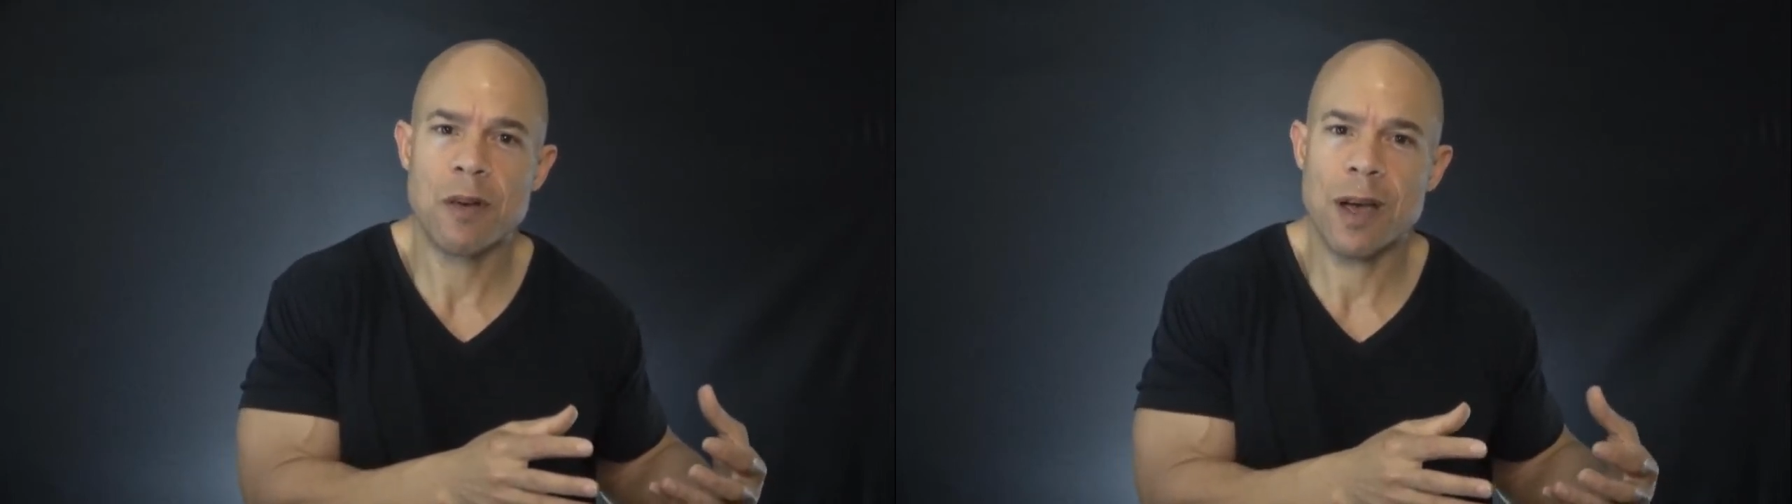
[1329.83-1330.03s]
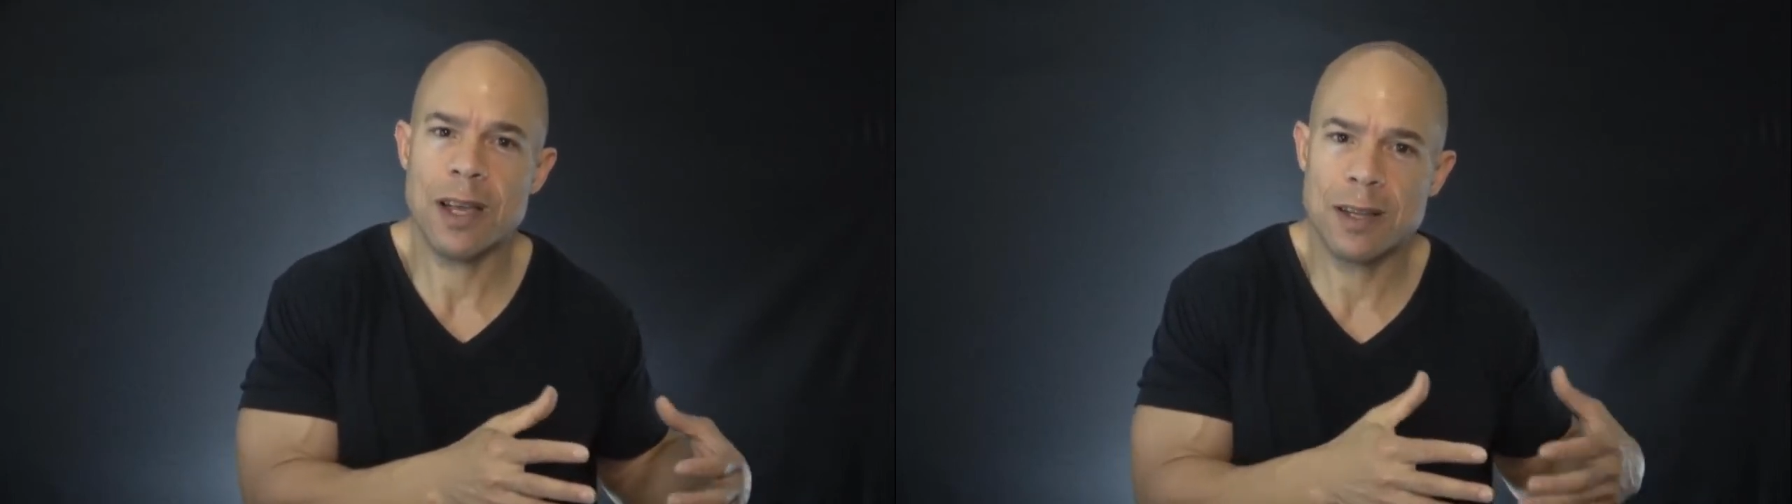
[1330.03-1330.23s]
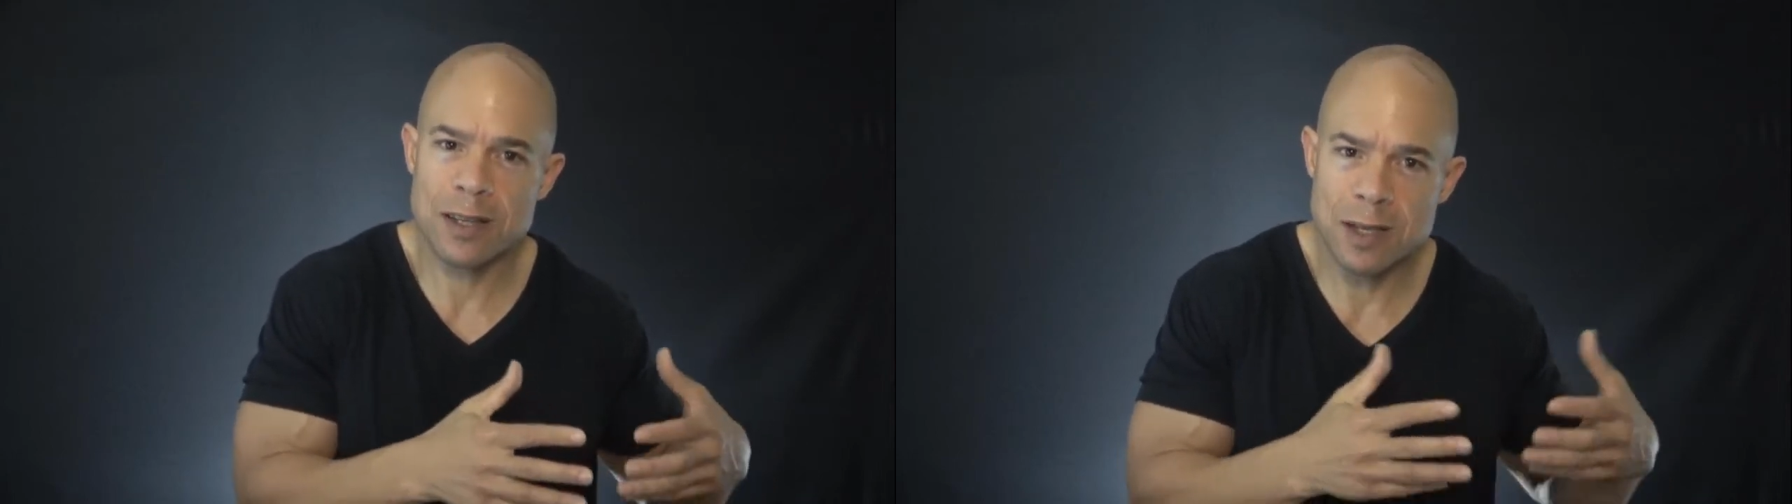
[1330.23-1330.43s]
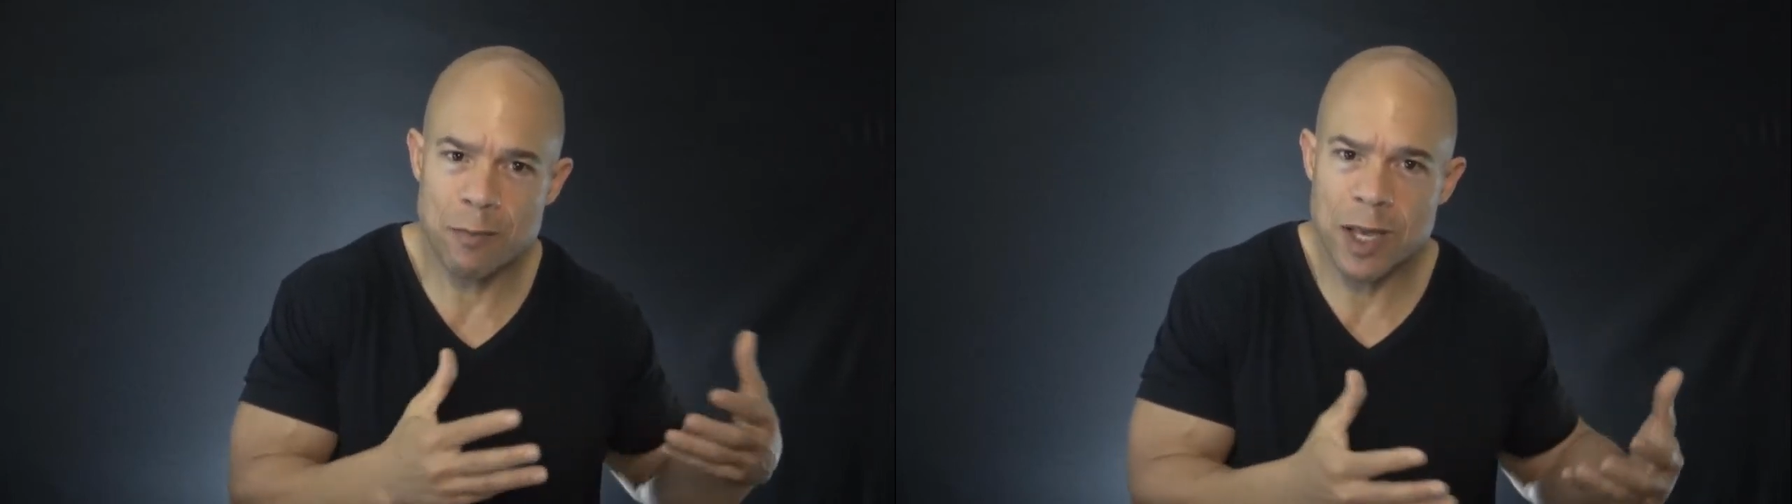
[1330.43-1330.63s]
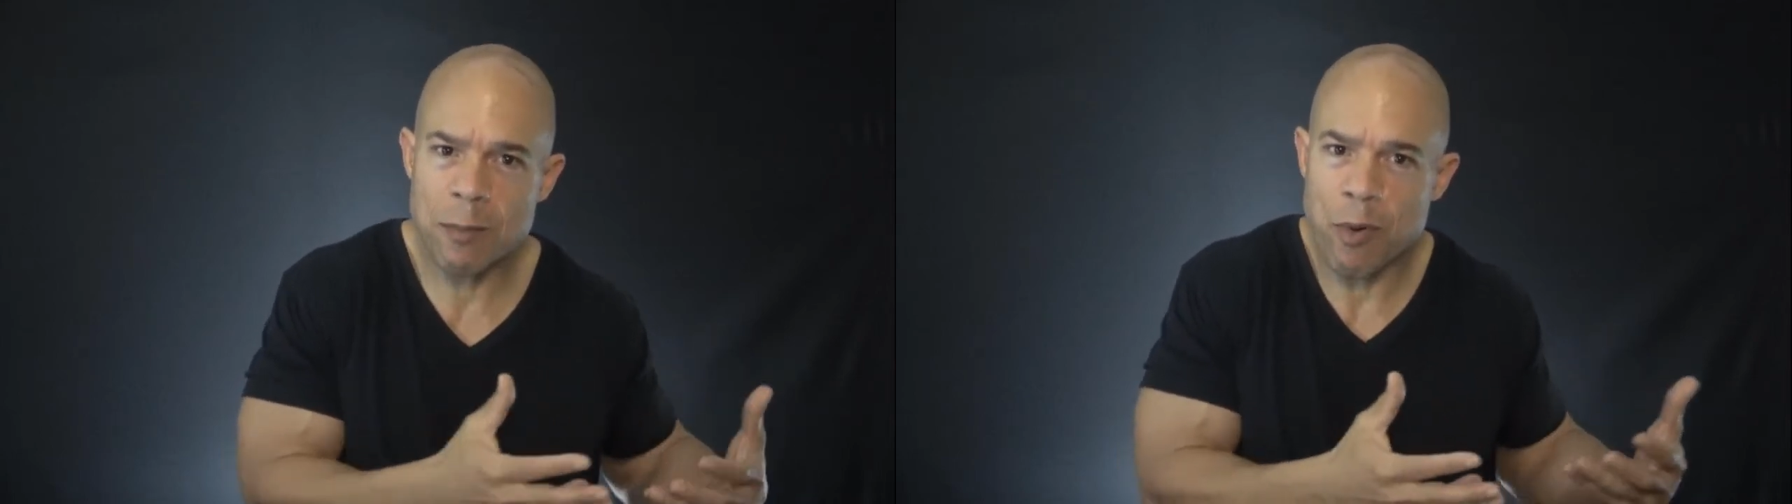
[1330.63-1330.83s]
all right,
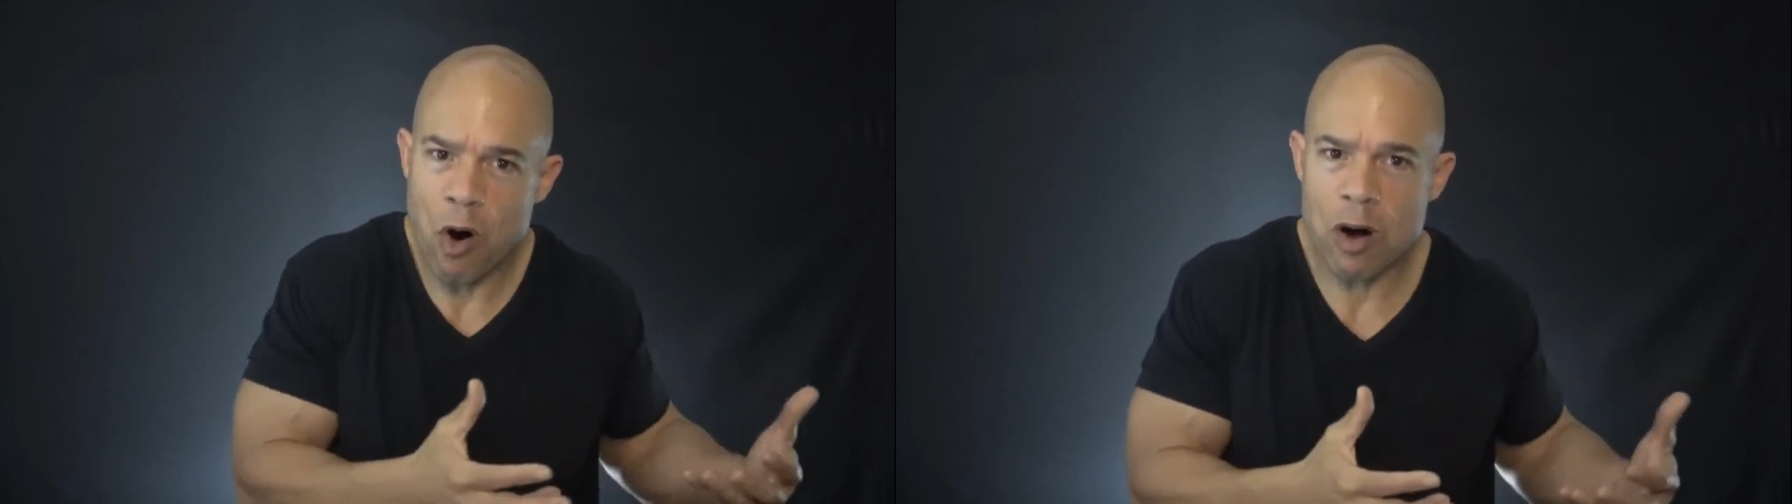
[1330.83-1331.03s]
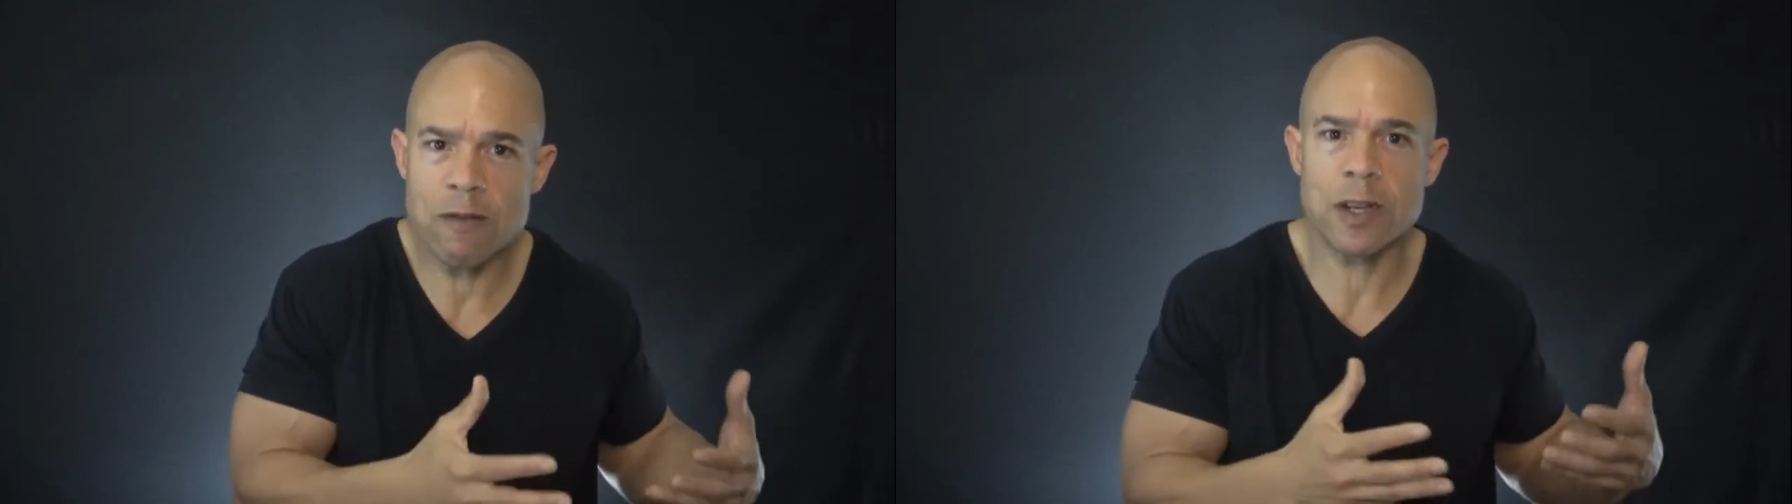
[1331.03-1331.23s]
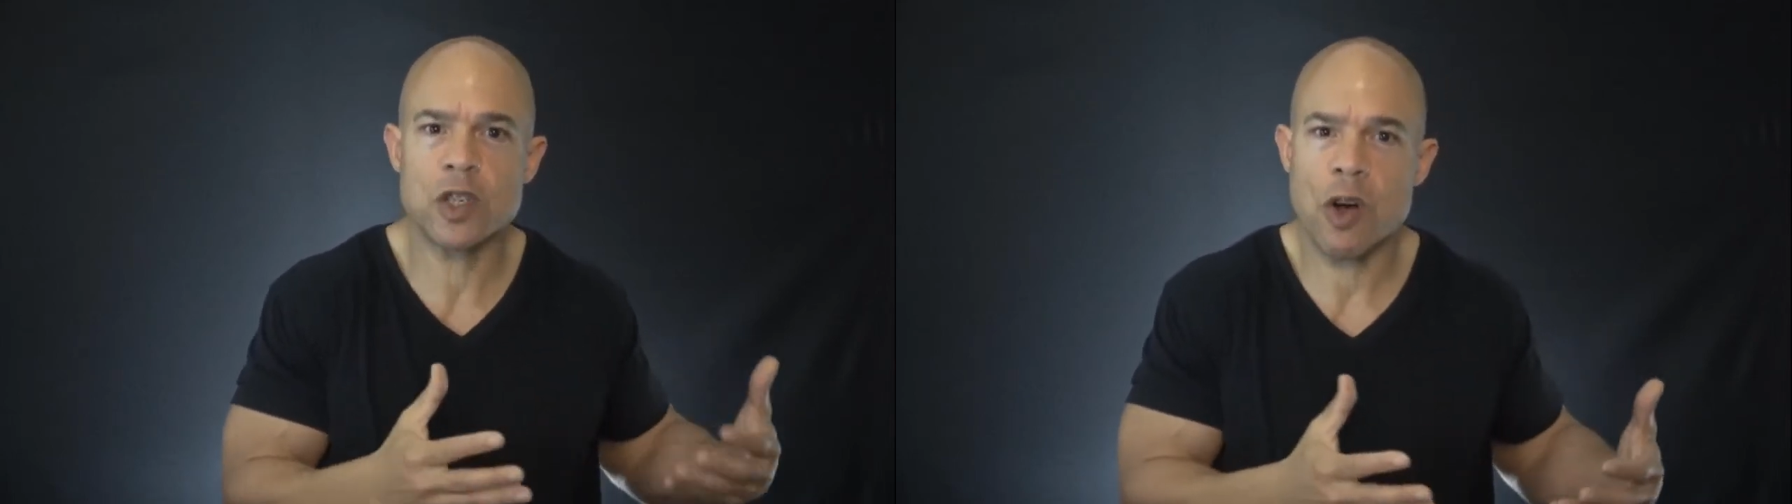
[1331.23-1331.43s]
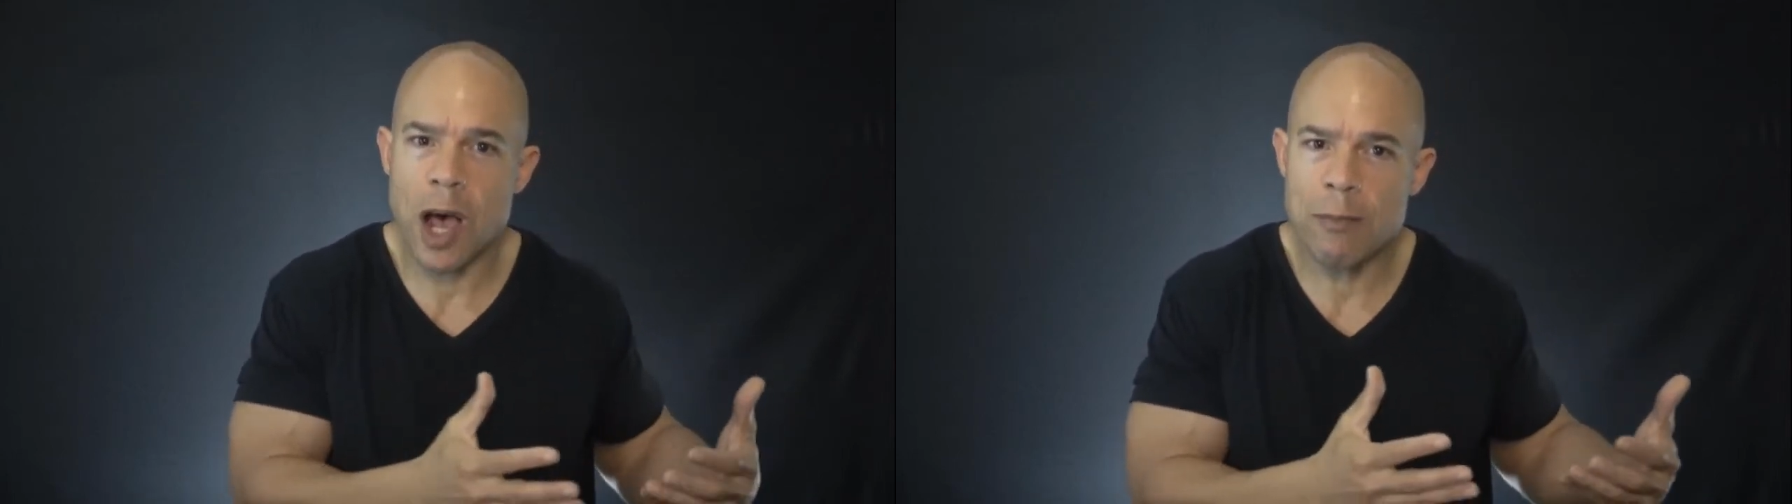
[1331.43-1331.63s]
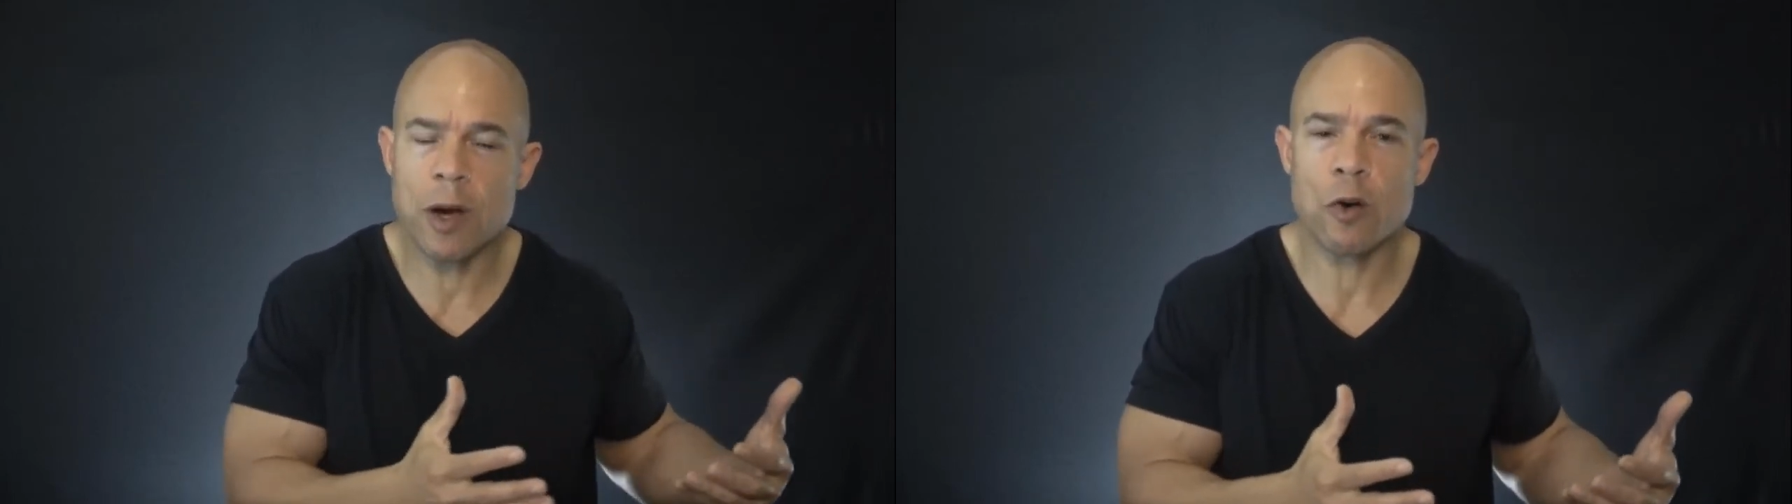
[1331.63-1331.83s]
to be a part of a tribe,